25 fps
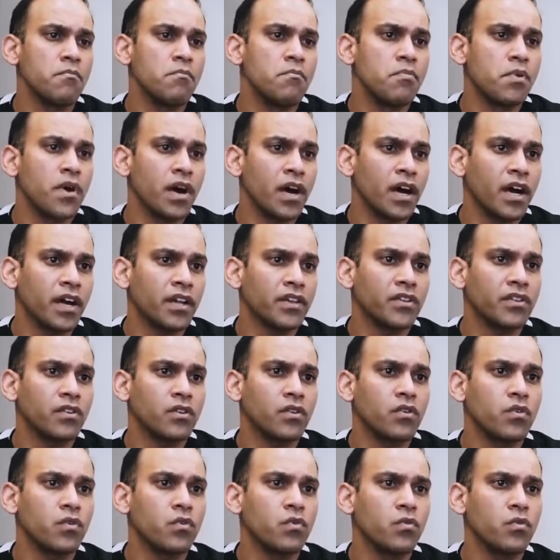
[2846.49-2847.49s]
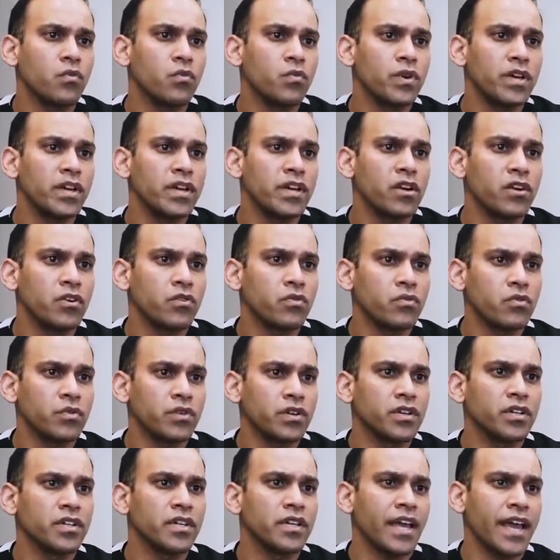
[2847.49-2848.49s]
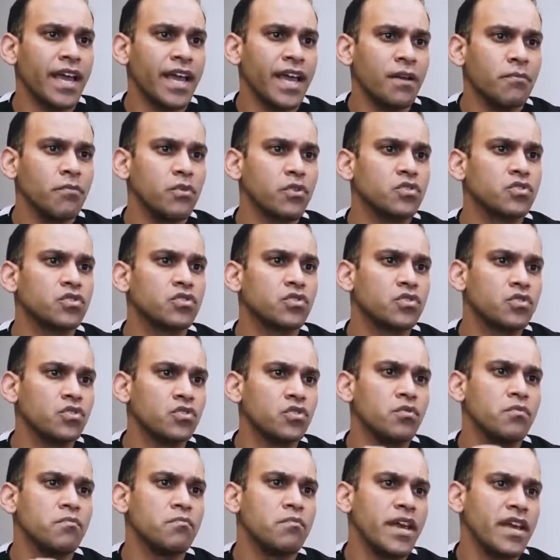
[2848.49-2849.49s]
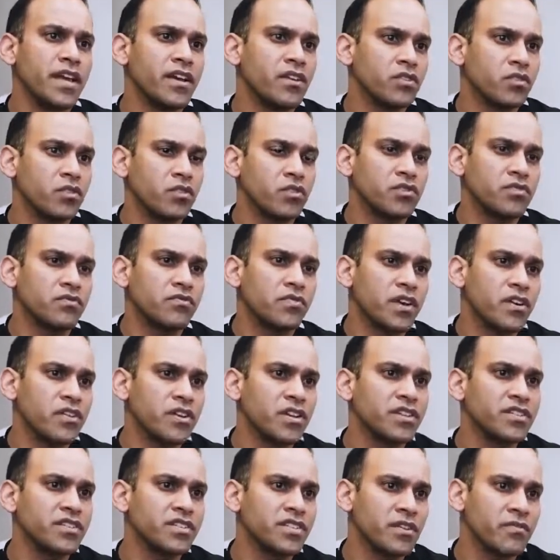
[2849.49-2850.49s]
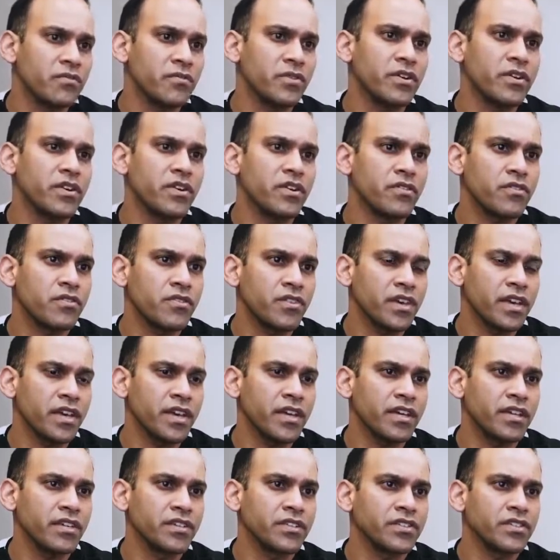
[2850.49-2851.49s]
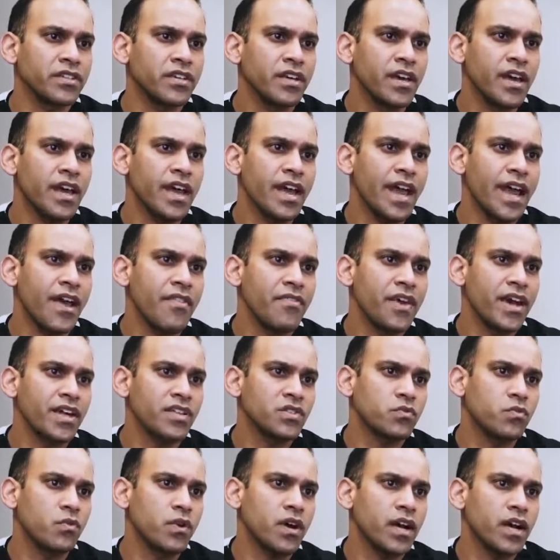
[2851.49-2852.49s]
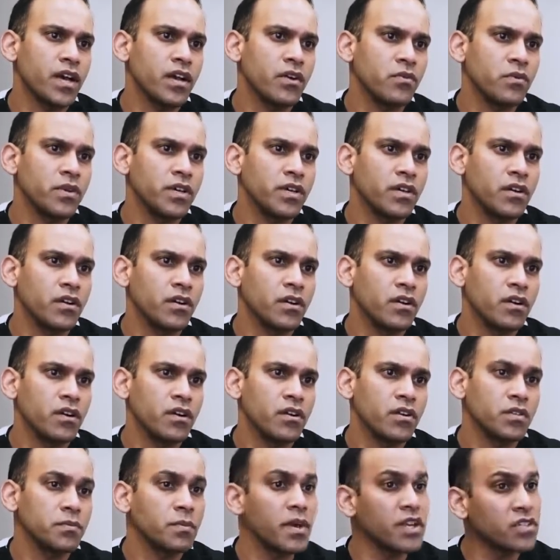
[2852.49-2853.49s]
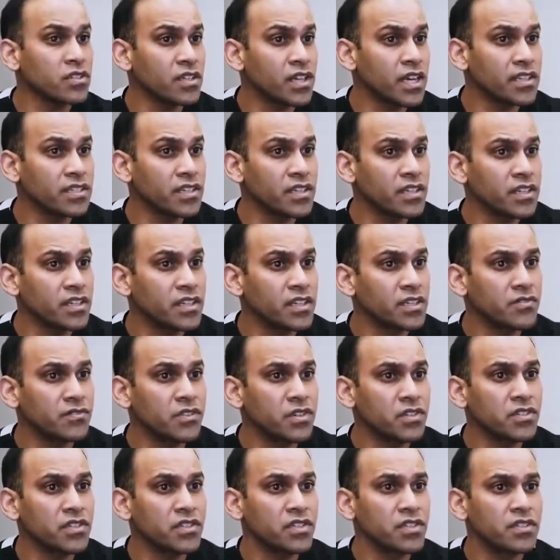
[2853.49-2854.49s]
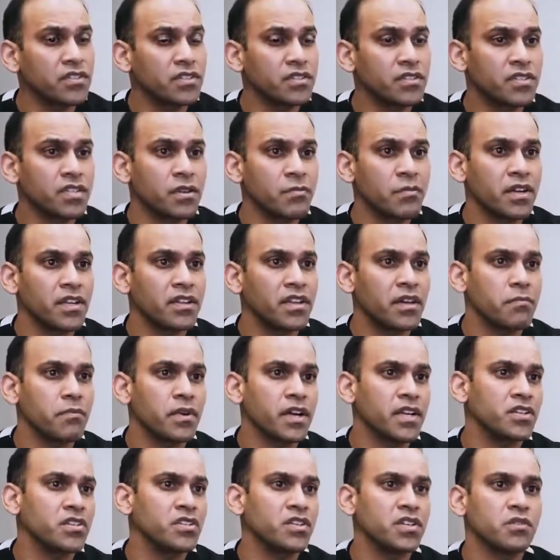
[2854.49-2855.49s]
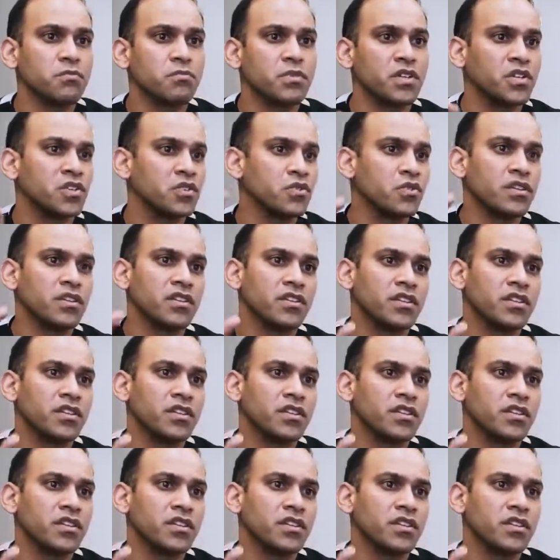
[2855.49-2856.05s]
But we are really able to make those various different things, and that's why we are specializing in this versus somebody that might just be doing